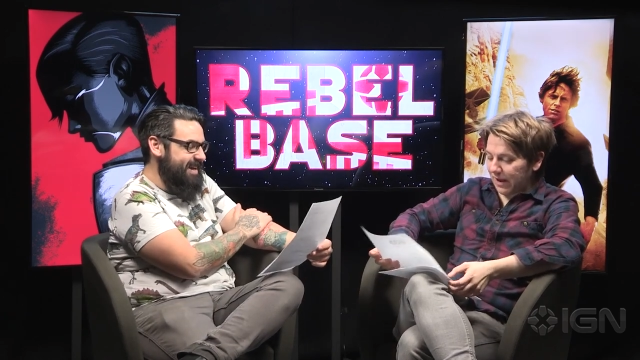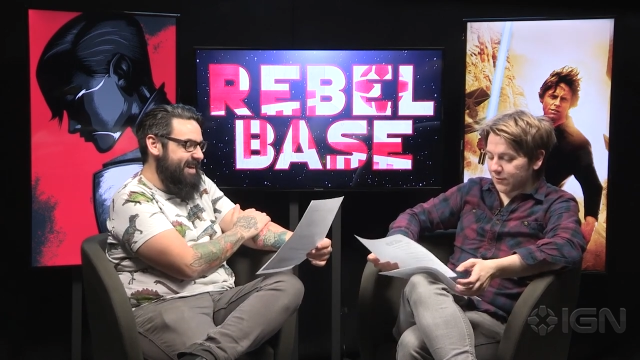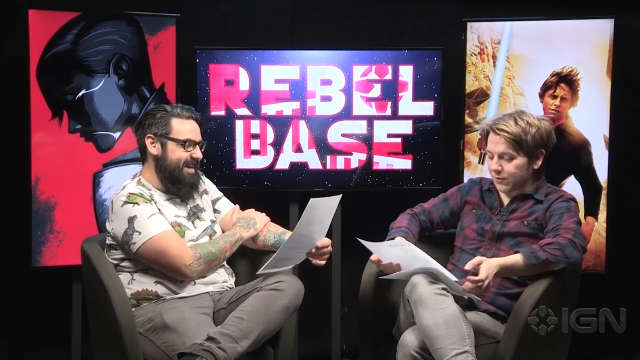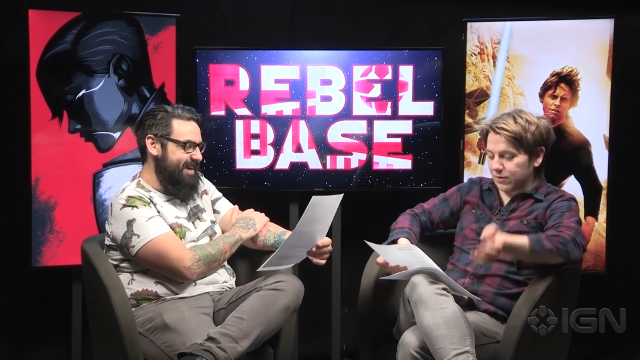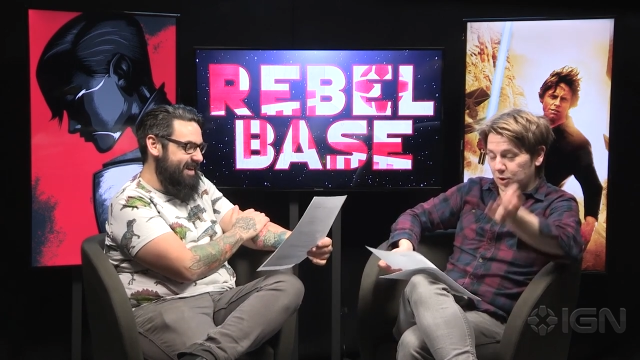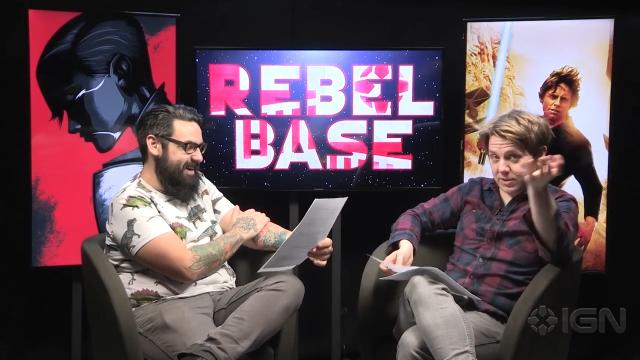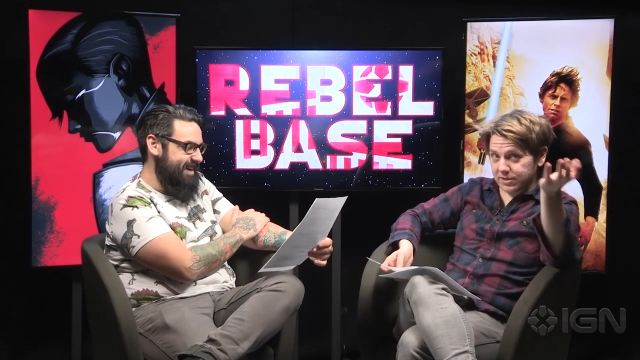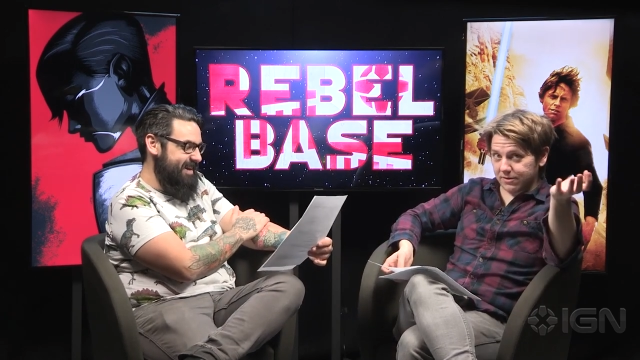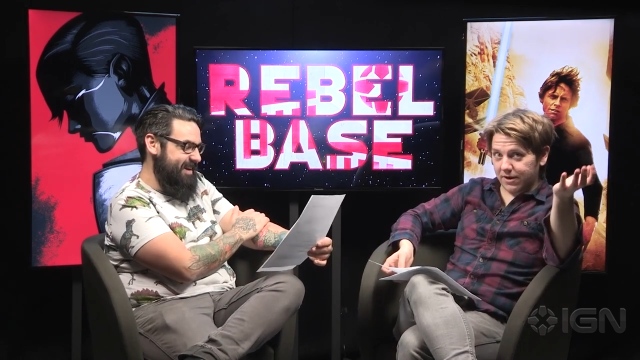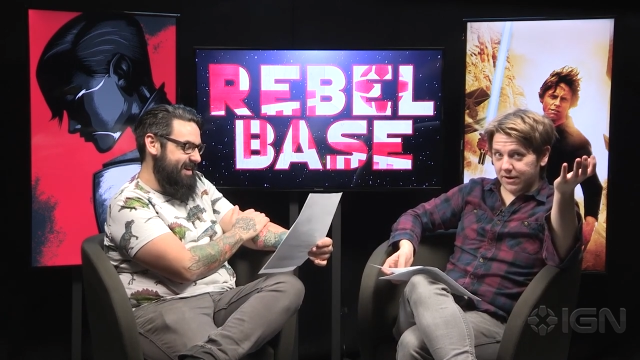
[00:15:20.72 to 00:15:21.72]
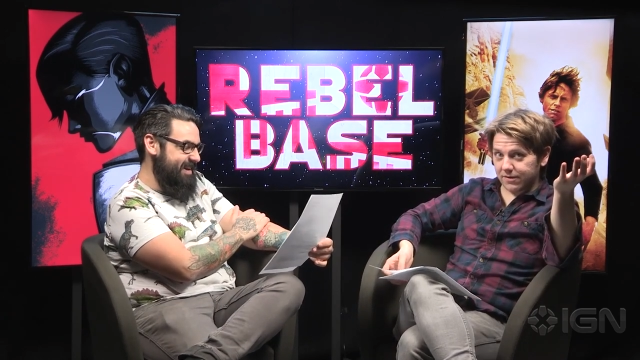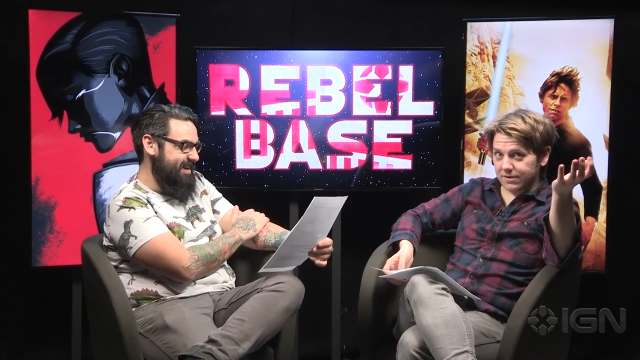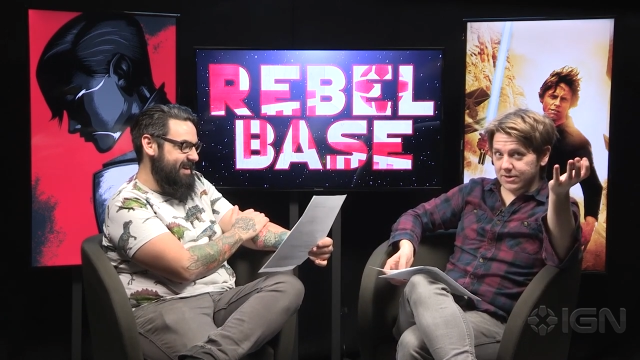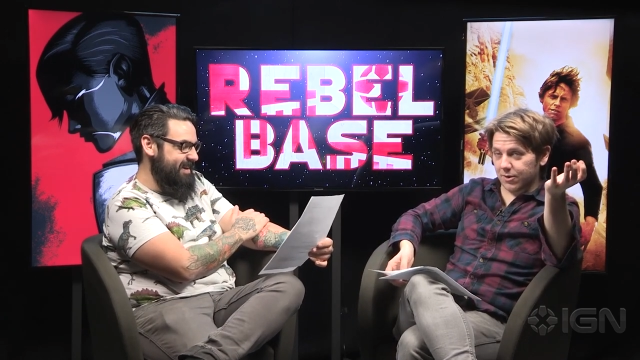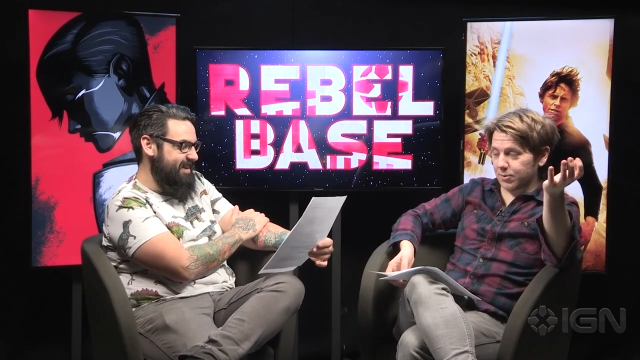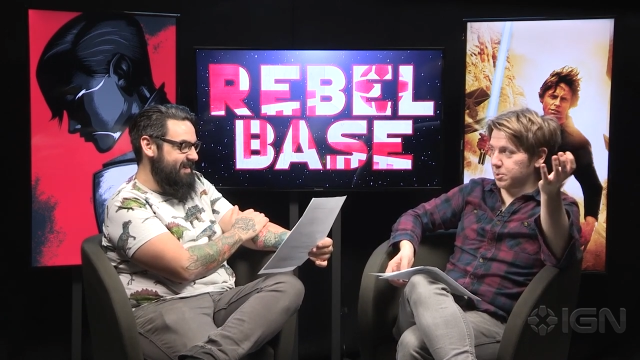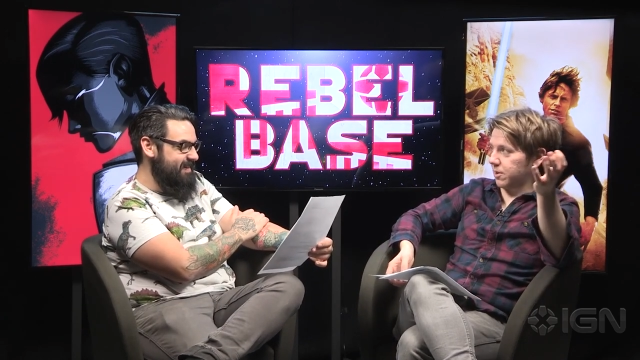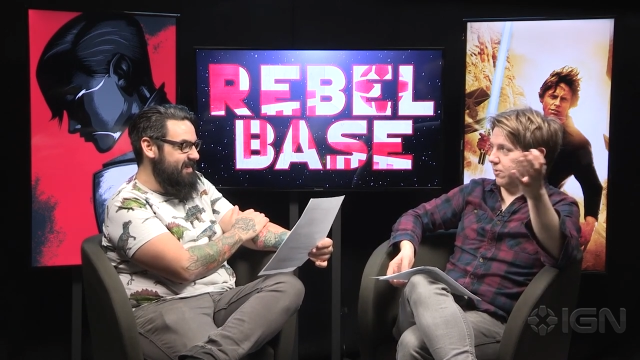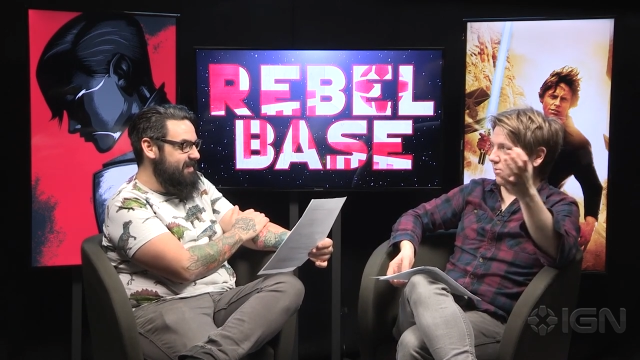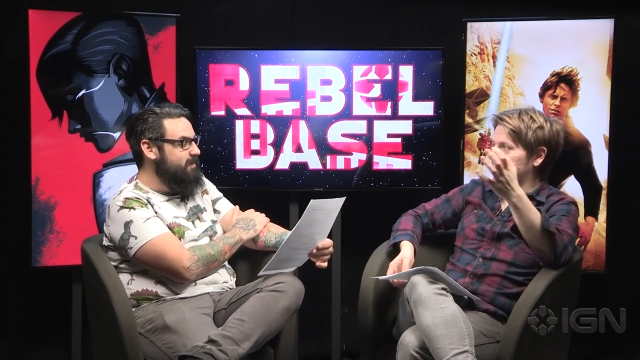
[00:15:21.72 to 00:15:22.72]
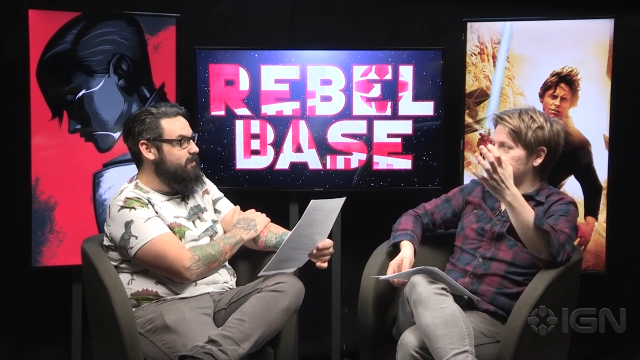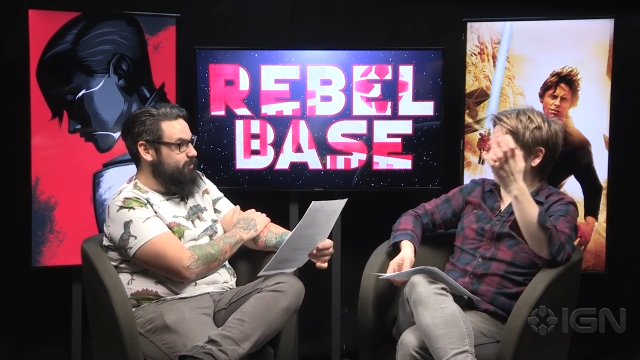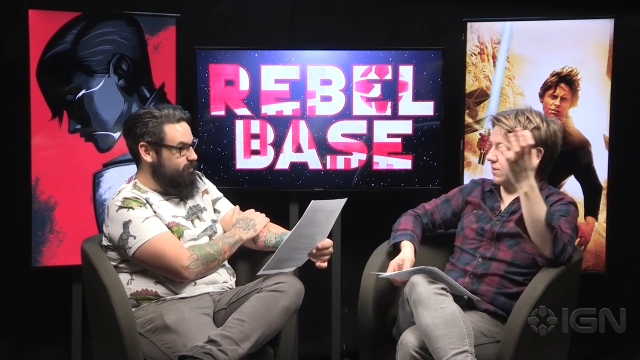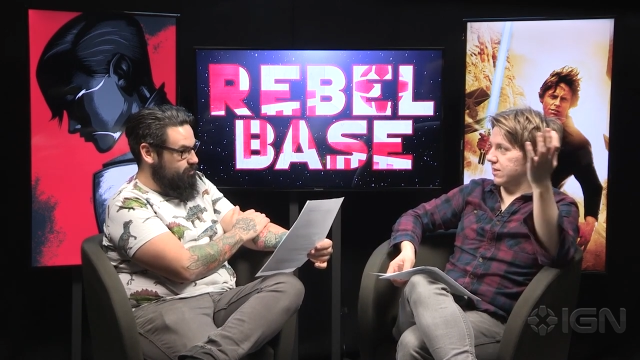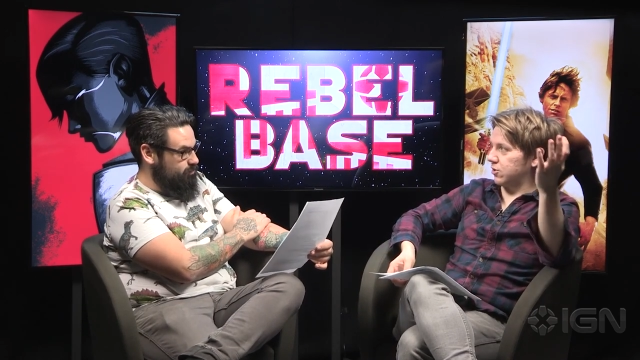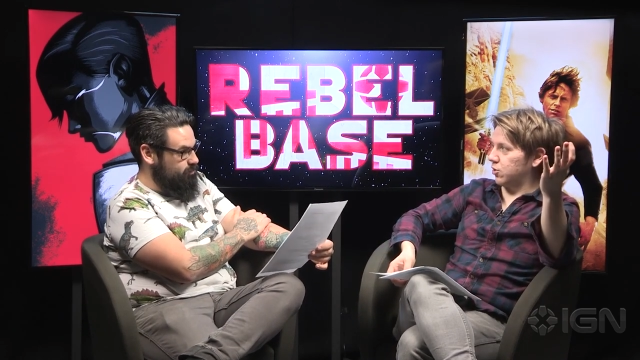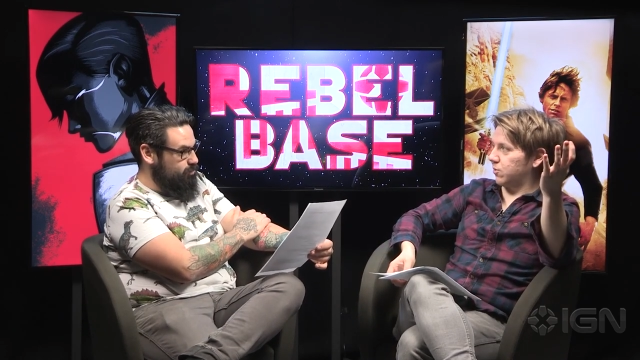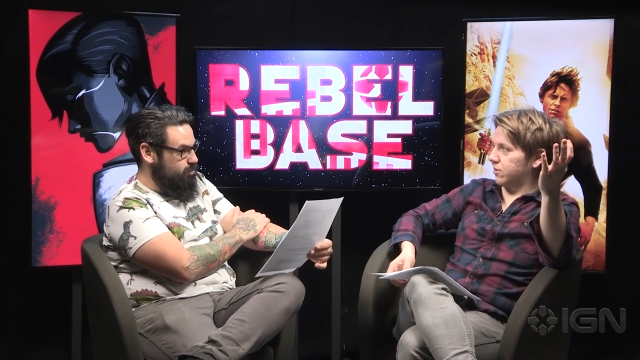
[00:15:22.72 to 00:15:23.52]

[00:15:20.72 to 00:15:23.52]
Speaker 1: Battlefront also like the Star Wars trailer. We're going to see a new